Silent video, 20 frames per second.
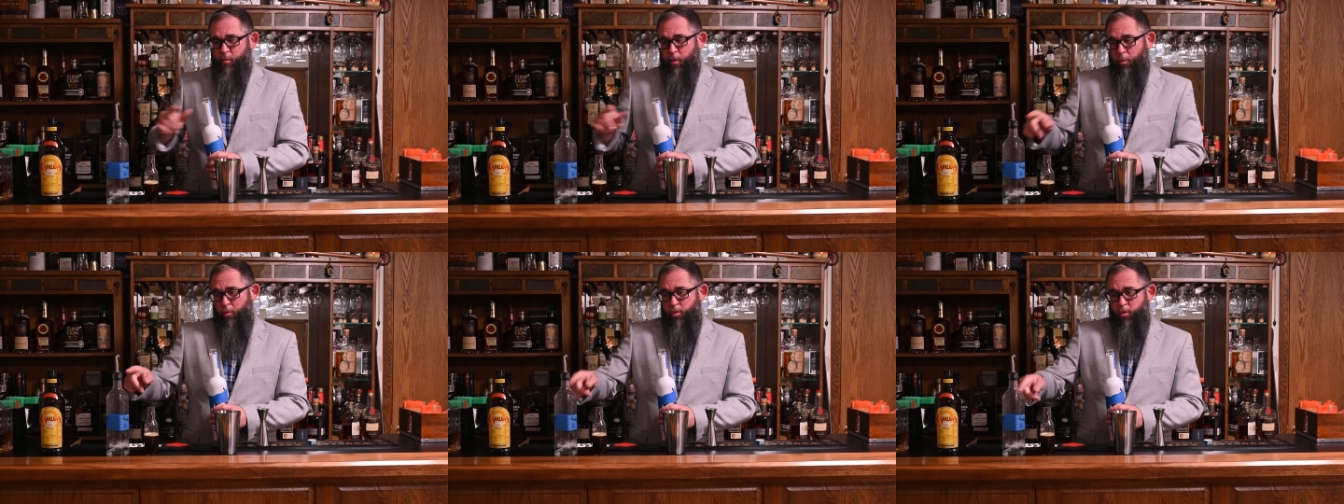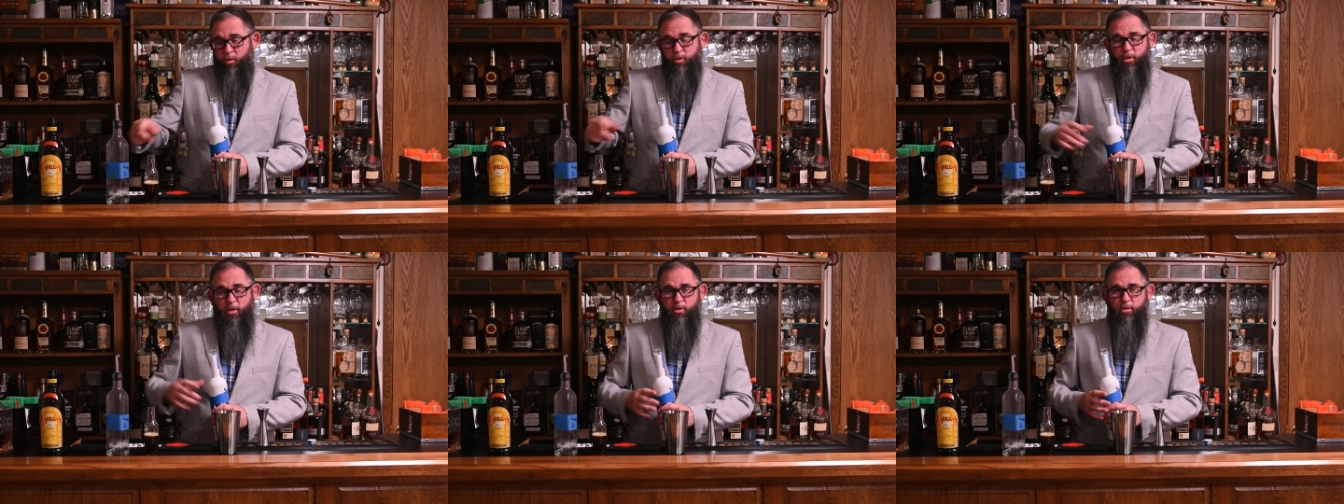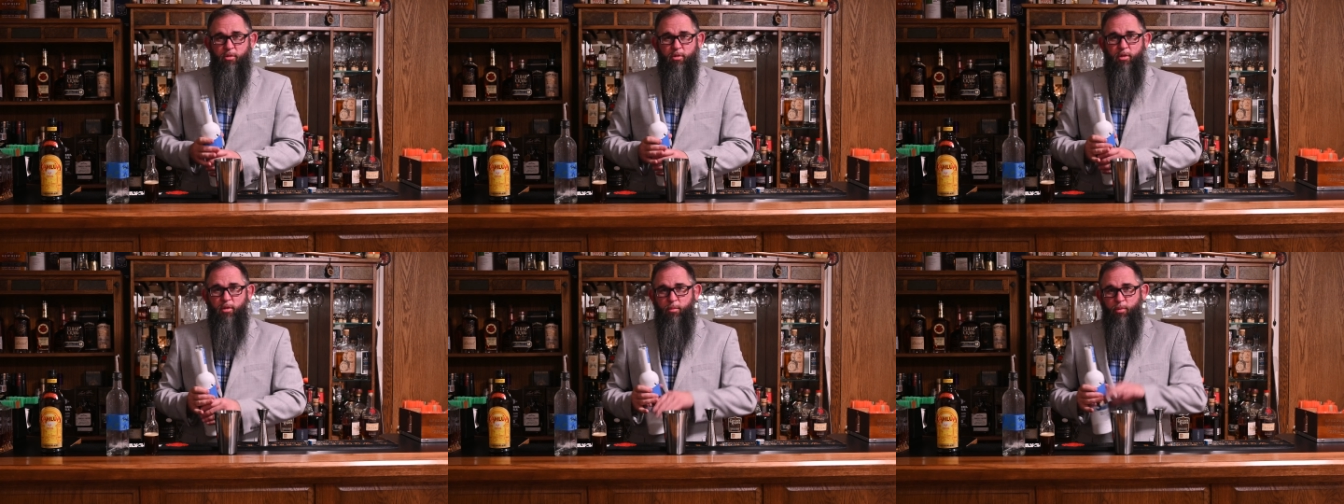you might want to
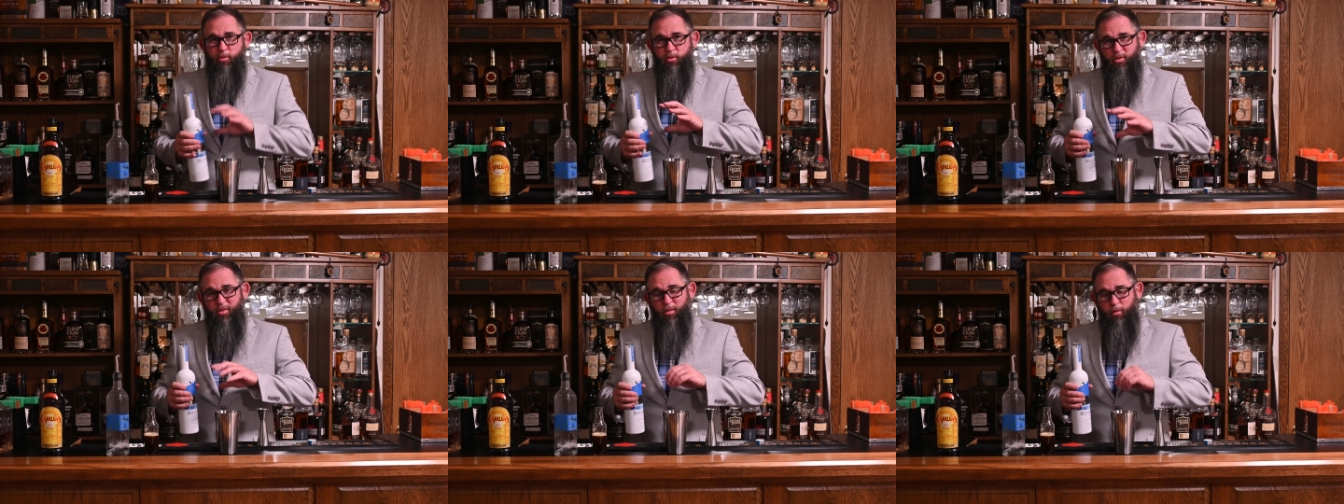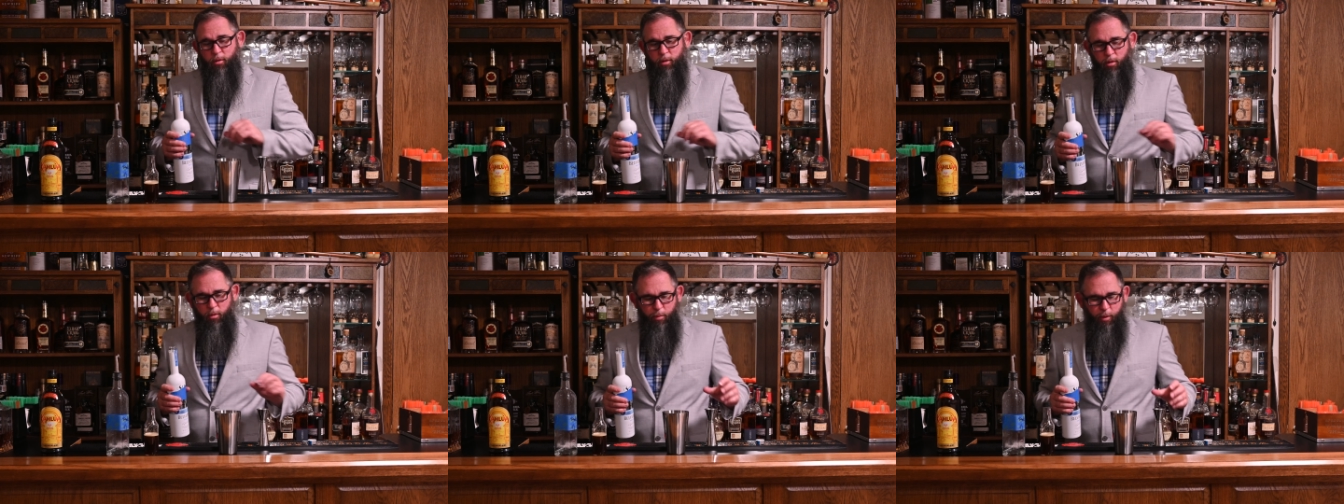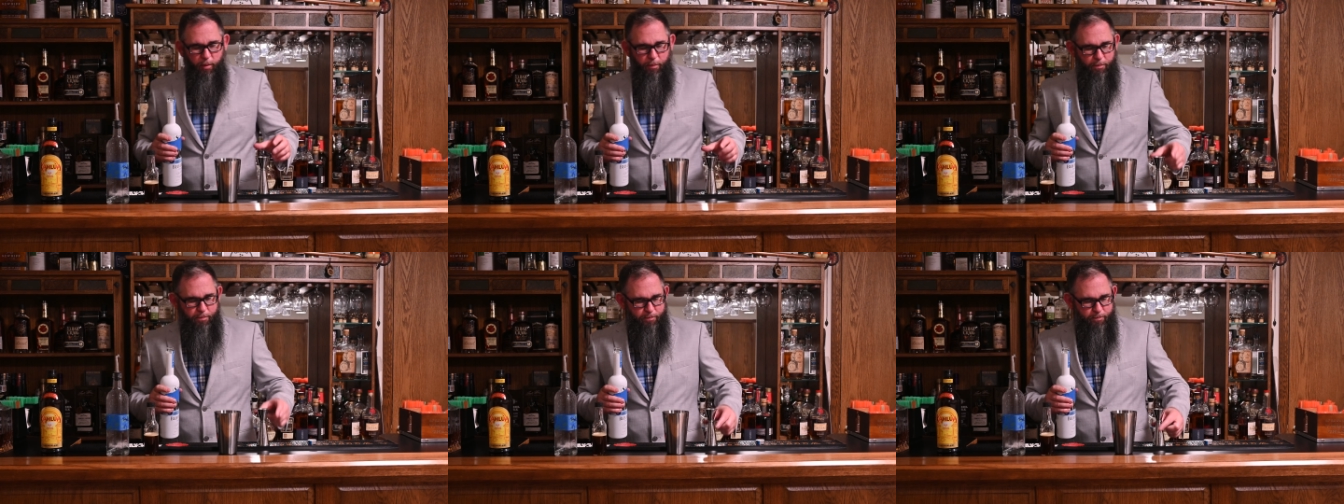adjust your simple just a little
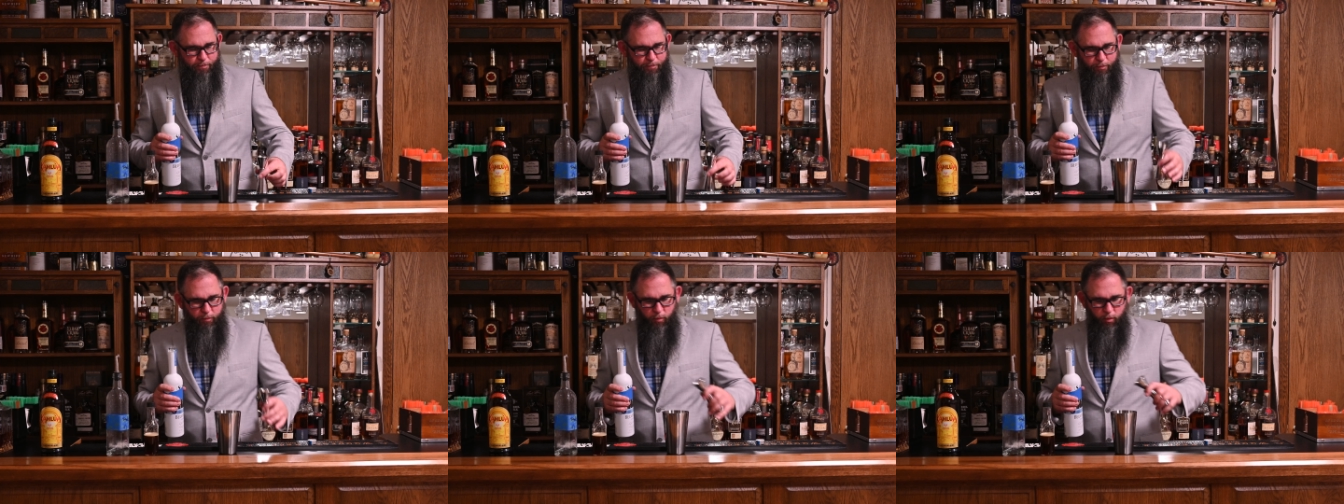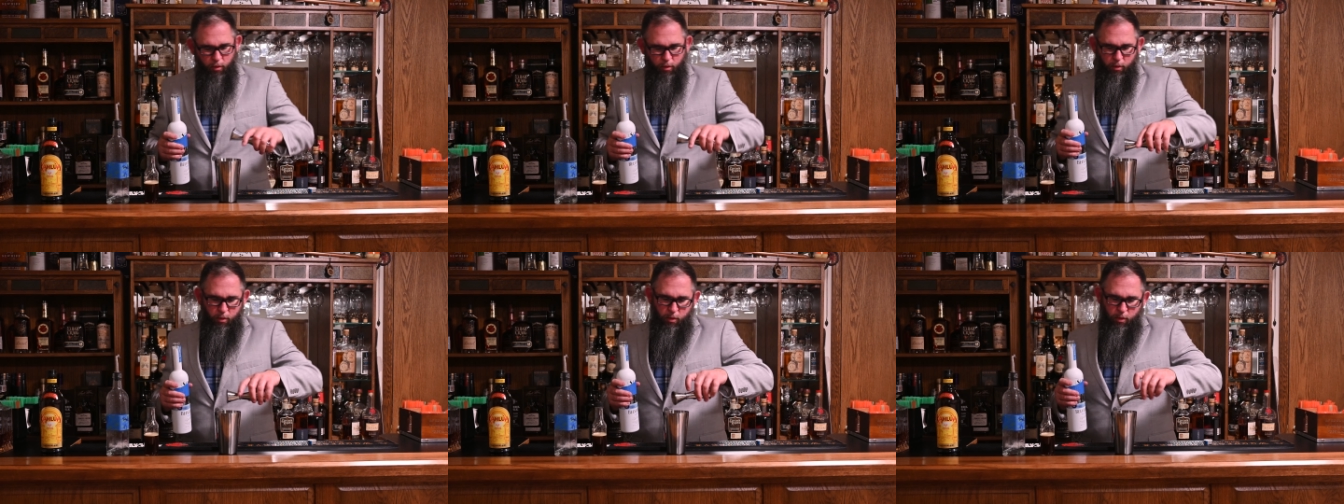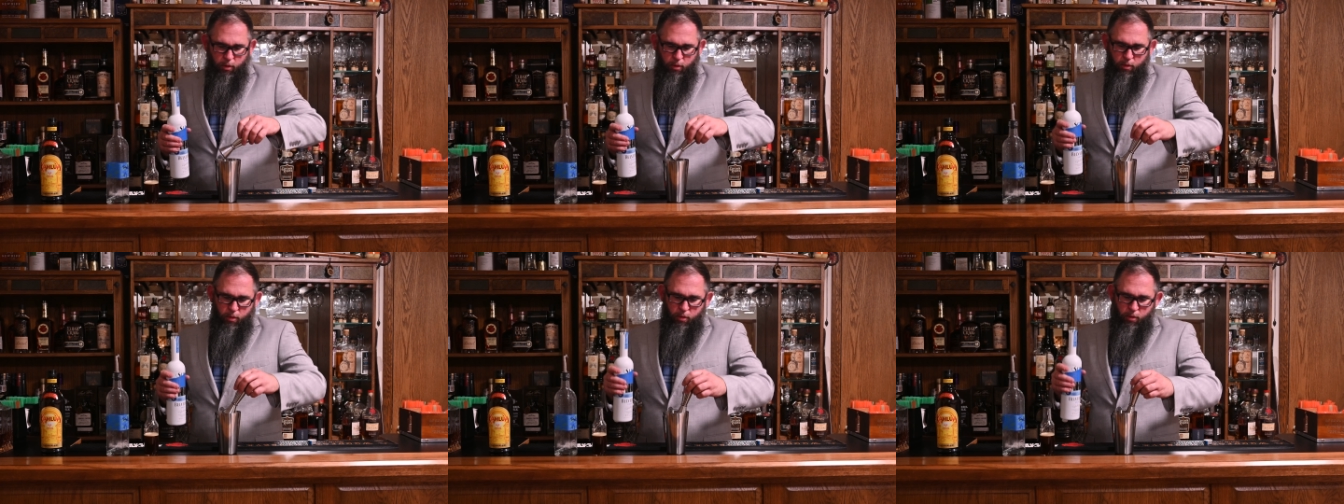bit.
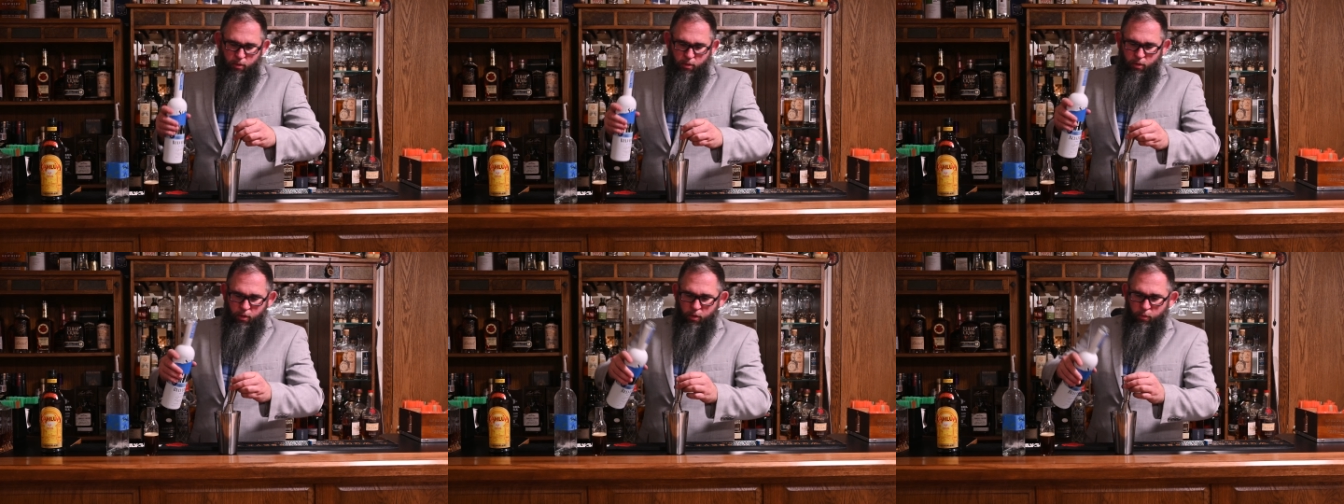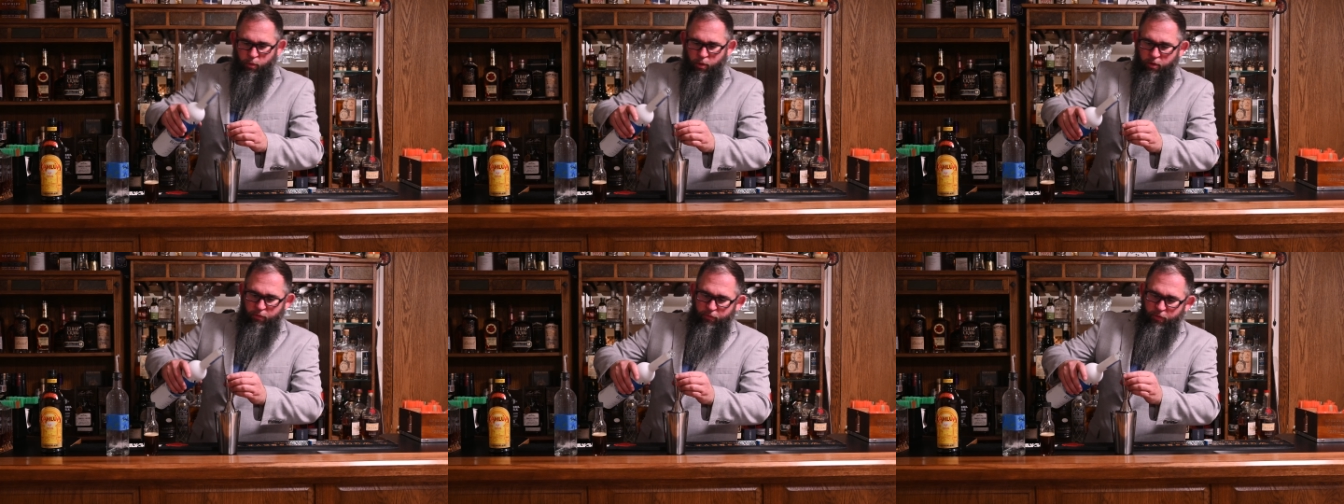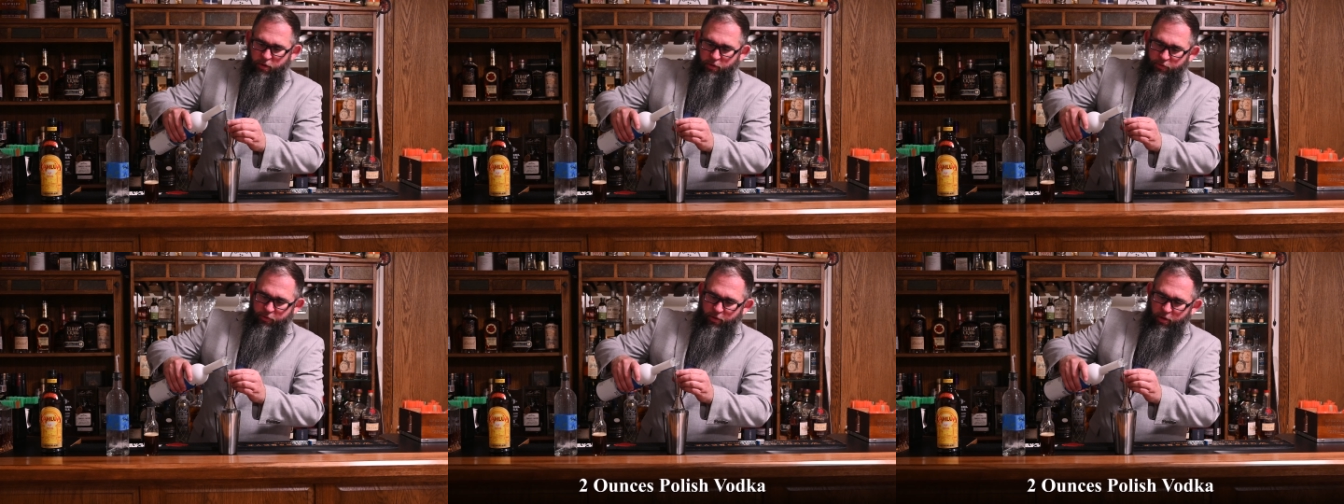And we're going to
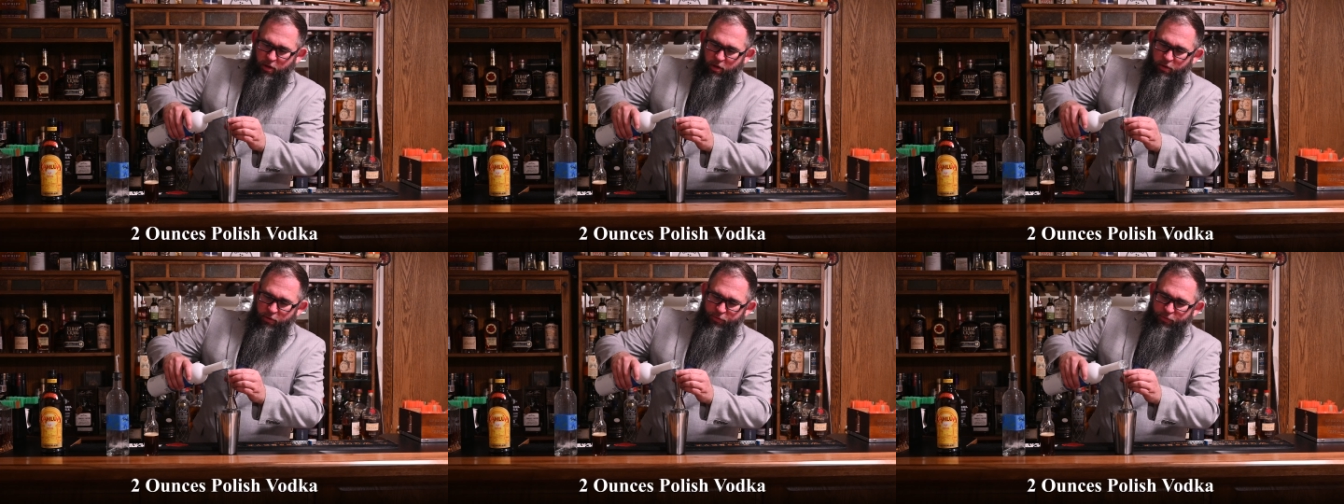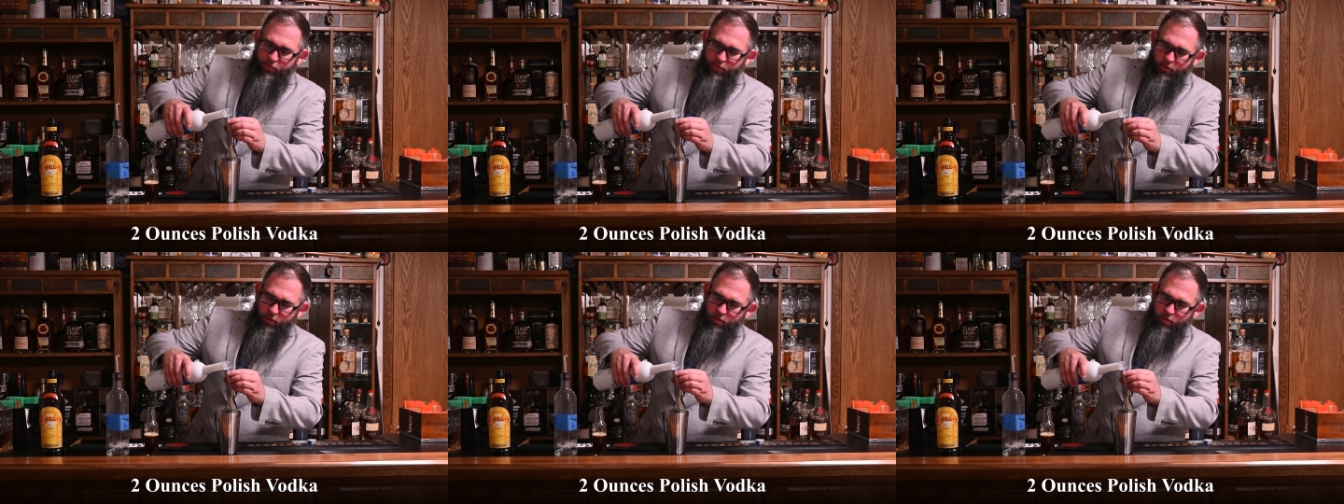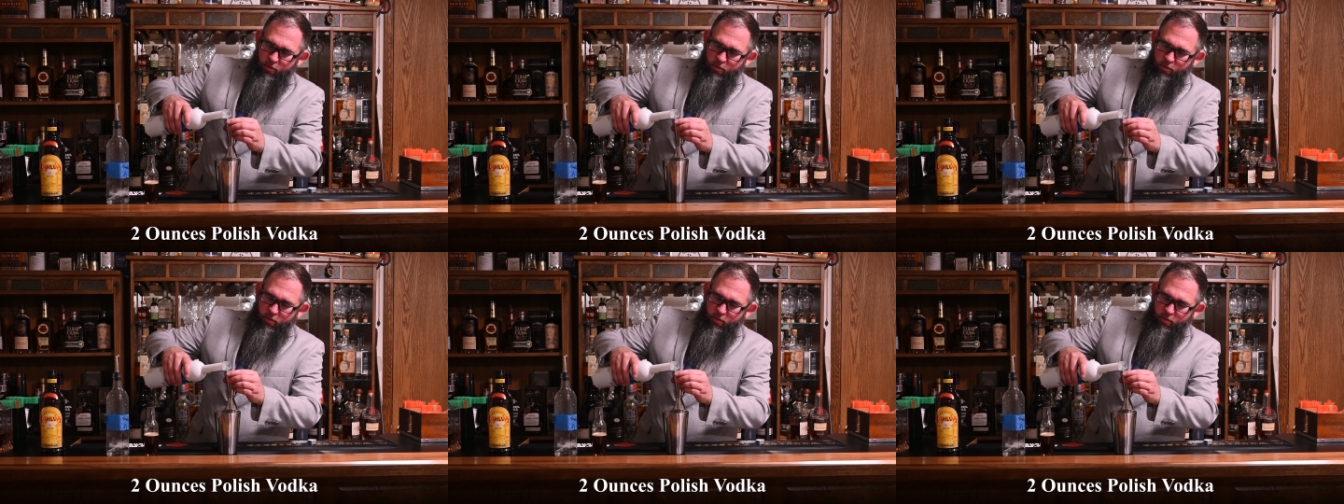finish it off